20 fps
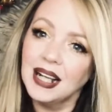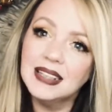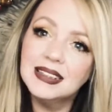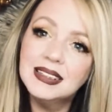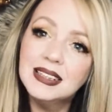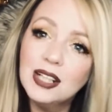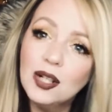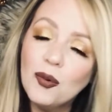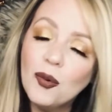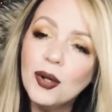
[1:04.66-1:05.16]
I
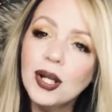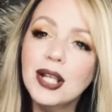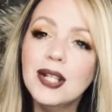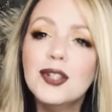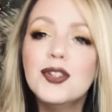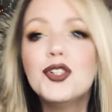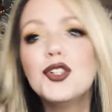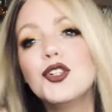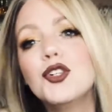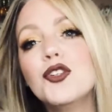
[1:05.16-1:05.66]
still
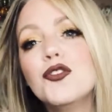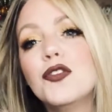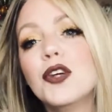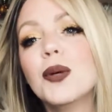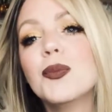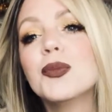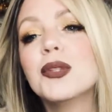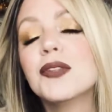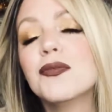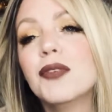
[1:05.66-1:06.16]
wanted to
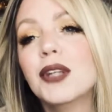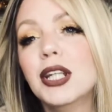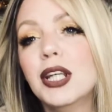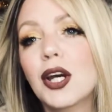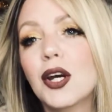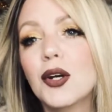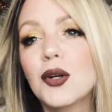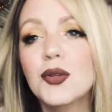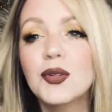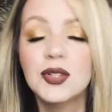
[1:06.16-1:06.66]
film some
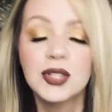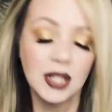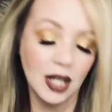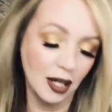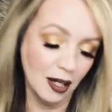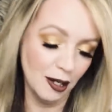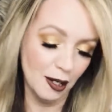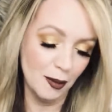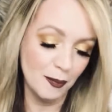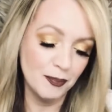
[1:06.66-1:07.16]
videos.
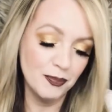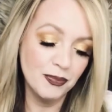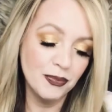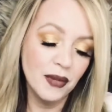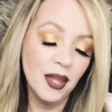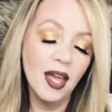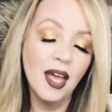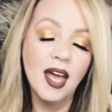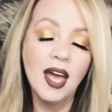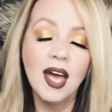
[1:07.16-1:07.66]

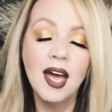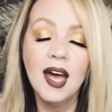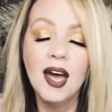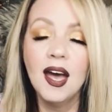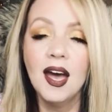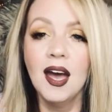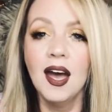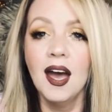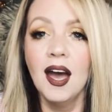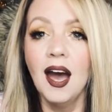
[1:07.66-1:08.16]

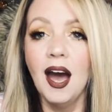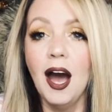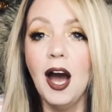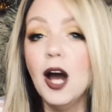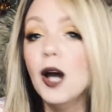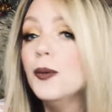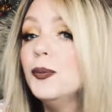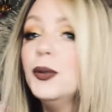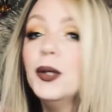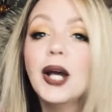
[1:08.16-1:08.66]
I
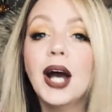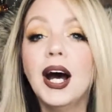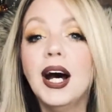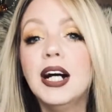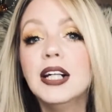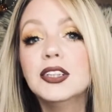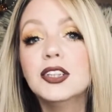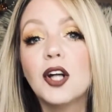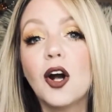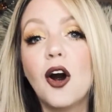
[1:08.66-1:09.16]
hope you
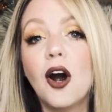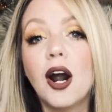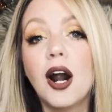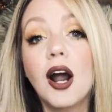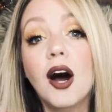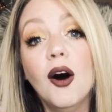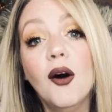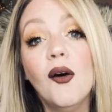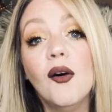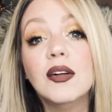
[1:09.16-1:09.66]
guys are
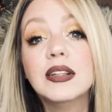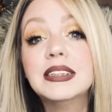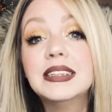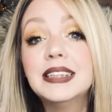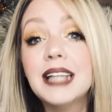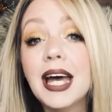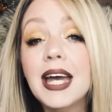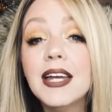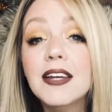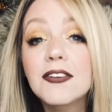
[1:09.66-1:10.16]
all
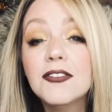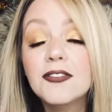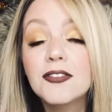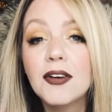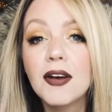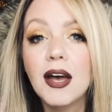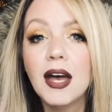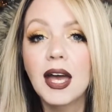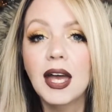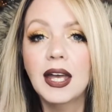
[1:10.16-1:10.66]
safe
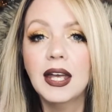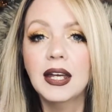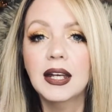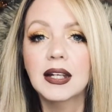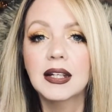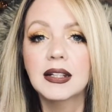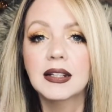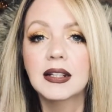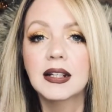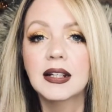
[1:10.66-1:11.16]

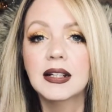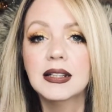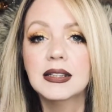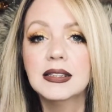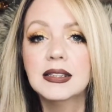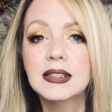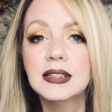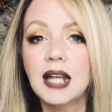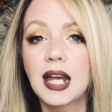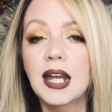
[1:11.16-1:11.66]
and
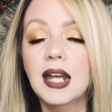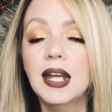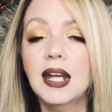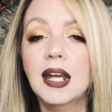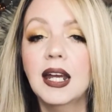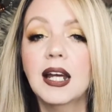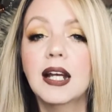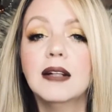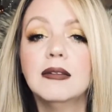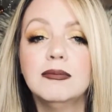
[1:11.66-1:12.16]

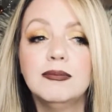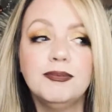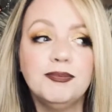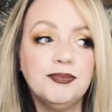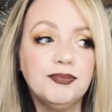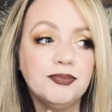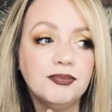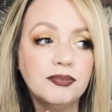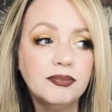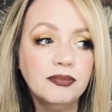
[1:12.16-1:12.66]
staying
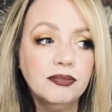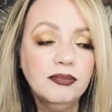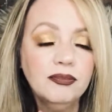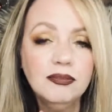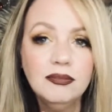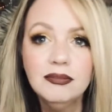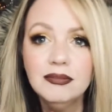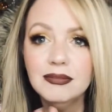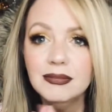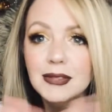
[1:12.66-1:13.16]

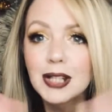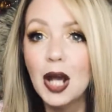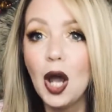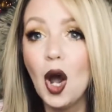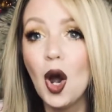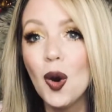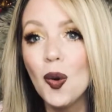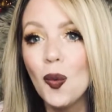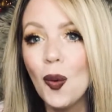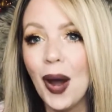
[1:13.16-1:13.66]

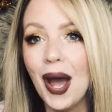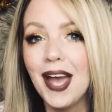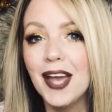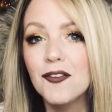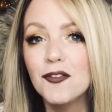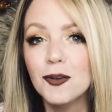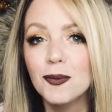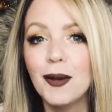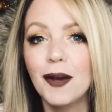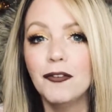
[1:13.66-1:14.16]
away
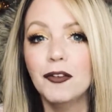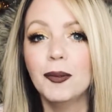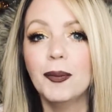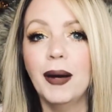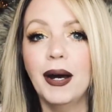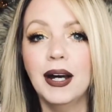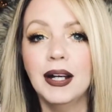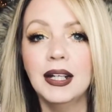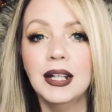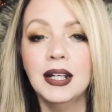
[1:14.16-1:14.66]
from
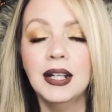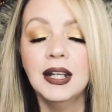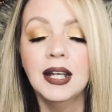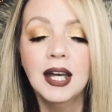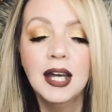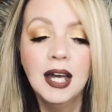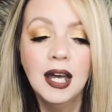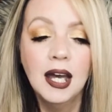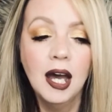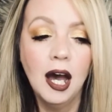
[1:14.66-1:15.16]
everybody.
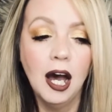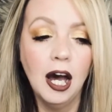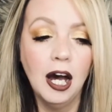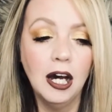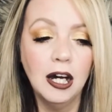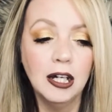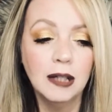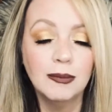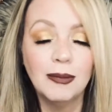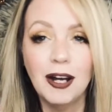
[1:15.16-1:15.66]

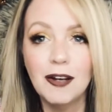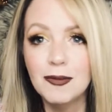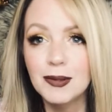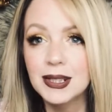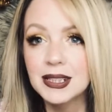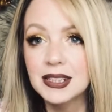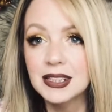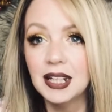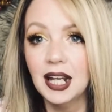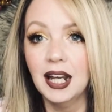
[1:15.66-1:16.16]
I've
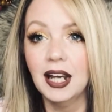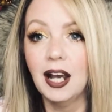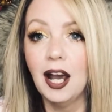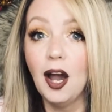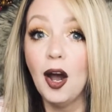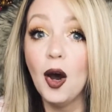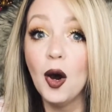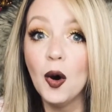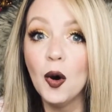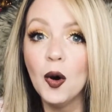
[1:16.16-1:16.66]
been staying at
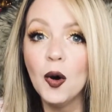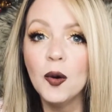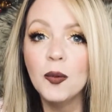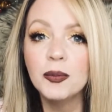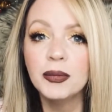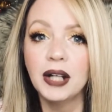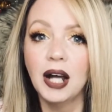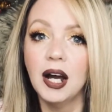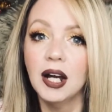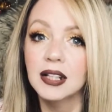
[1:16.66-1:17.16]

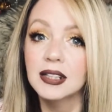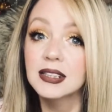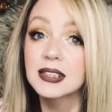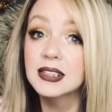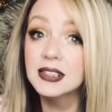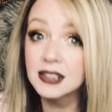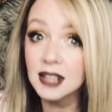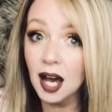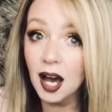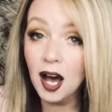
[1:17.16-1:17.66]
home
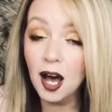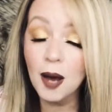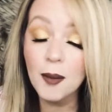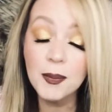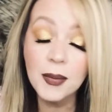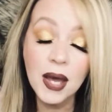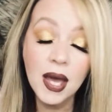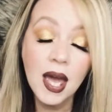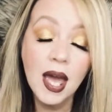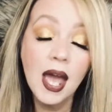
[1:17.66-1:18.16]

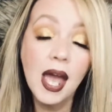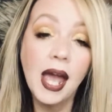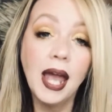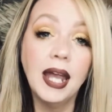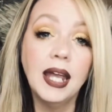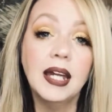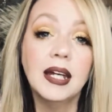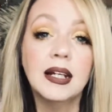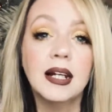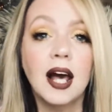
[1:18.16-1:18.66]
non-stop
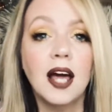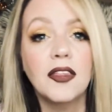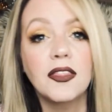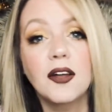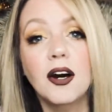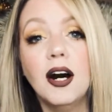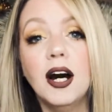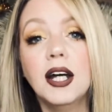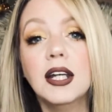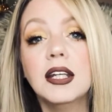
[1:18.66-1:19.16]
and I
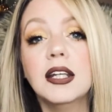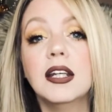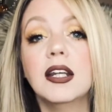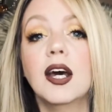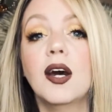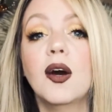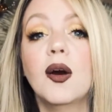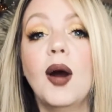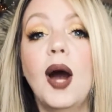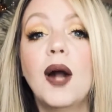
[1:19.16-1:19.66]
thought, you
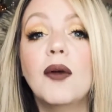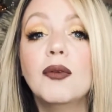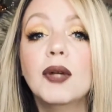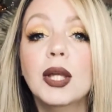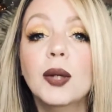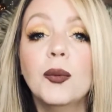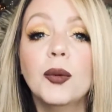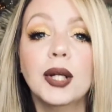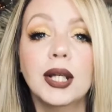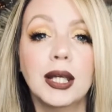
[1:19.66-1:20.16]
know, I
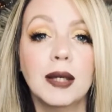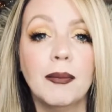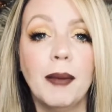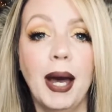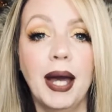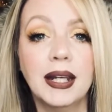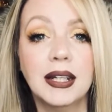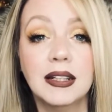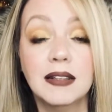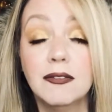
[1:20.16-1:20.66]
really want to get
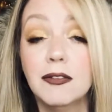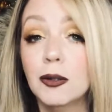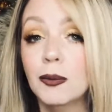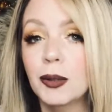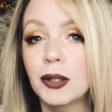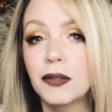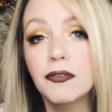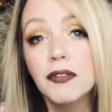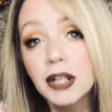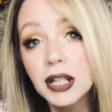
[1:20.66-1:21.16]
back into
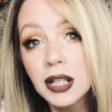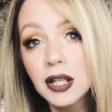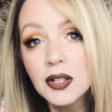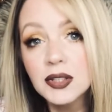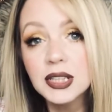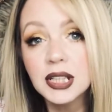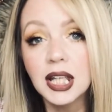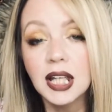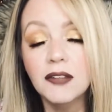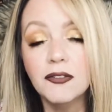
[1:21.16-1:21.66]
filming
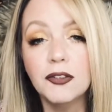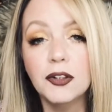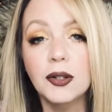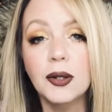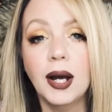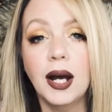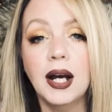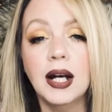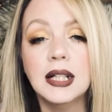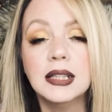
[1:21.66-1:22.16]
videos again for you
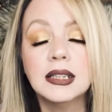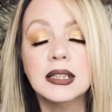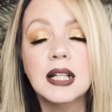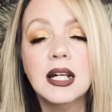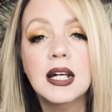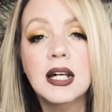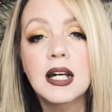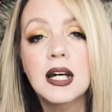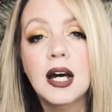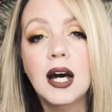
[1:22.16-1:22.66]
guys.
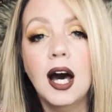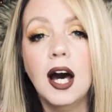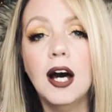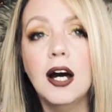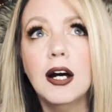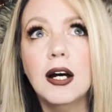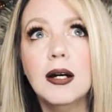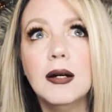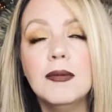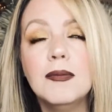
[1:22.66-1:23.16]

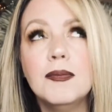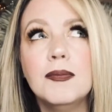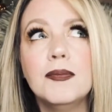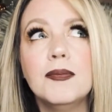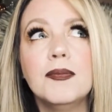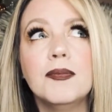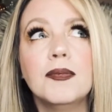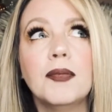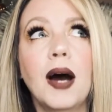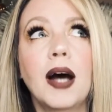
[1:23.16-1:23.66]
I
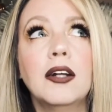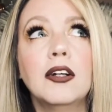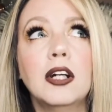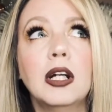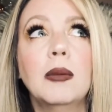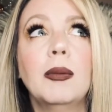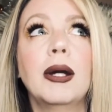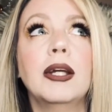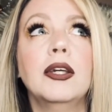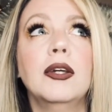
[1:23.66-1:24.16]
don't know
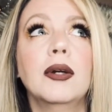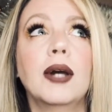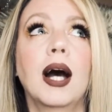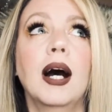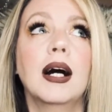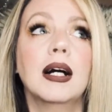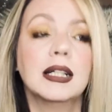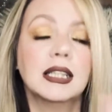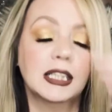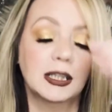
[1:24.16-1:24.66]
about you
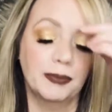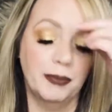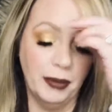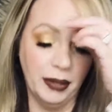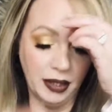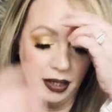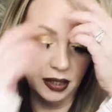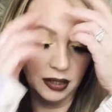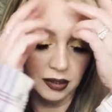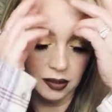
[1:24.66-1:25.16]
guys,
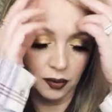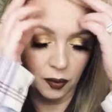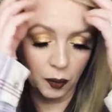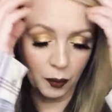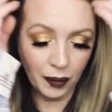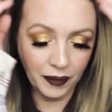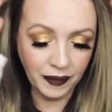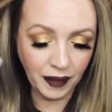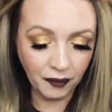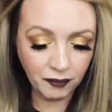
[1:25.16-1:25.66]
but
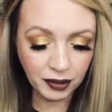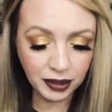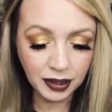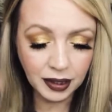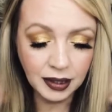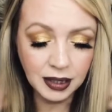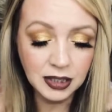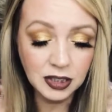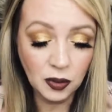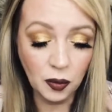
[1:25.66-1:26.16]
with
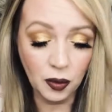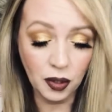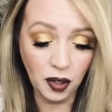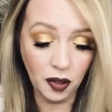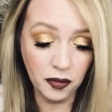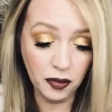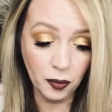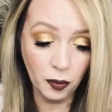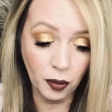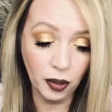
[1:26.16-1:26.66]
everything that's going
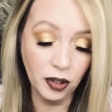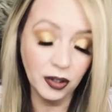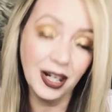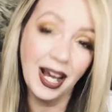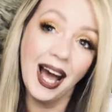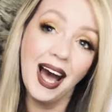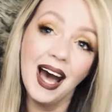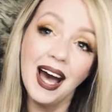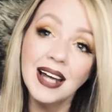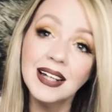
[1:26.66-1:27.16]
on in the world,
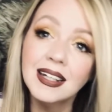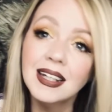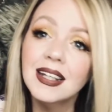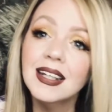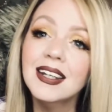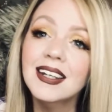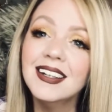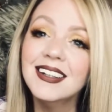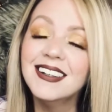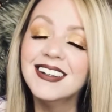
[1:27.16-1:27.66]
I
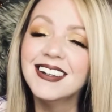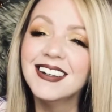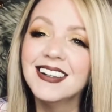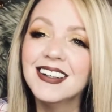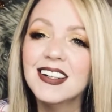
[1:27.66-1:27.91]
need